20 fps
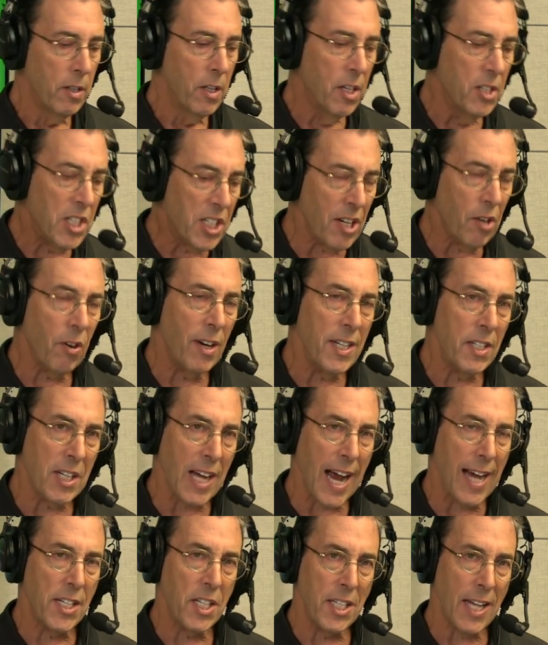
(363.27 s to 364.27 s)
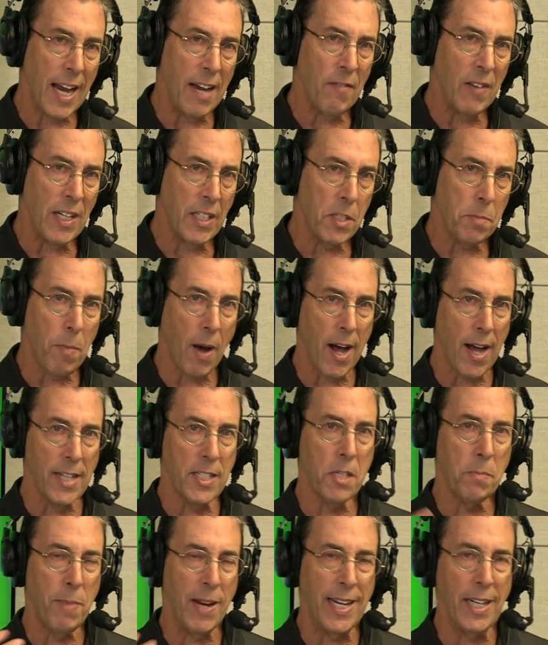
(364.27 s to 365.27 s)
The Series I savings
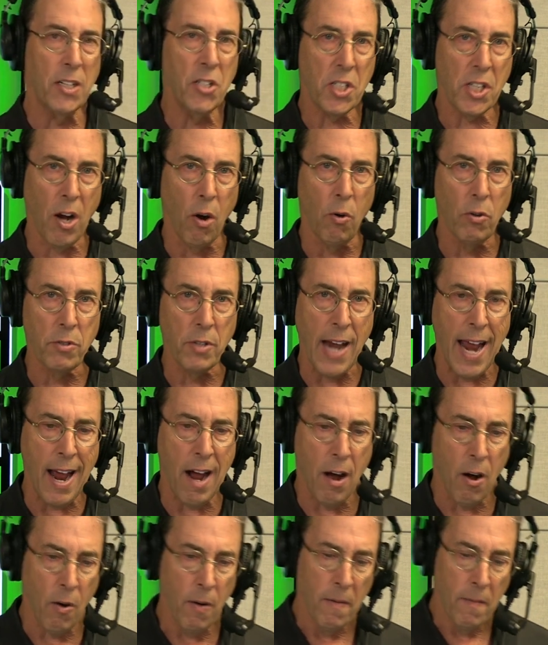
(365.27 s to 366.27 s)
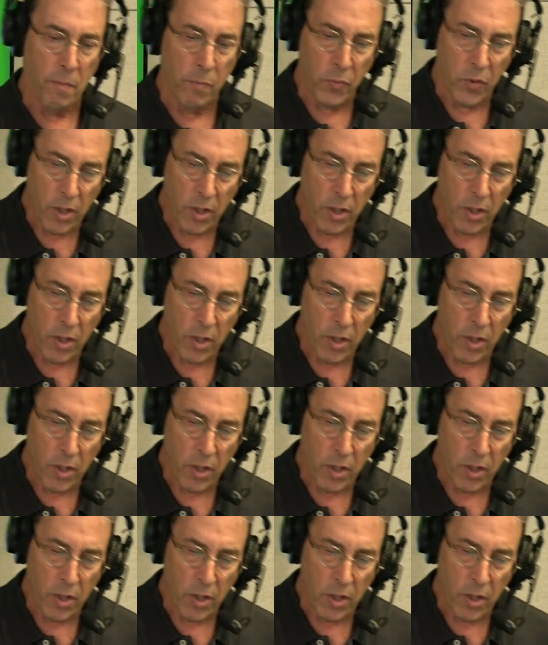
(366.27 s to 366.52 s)
bonds being sold now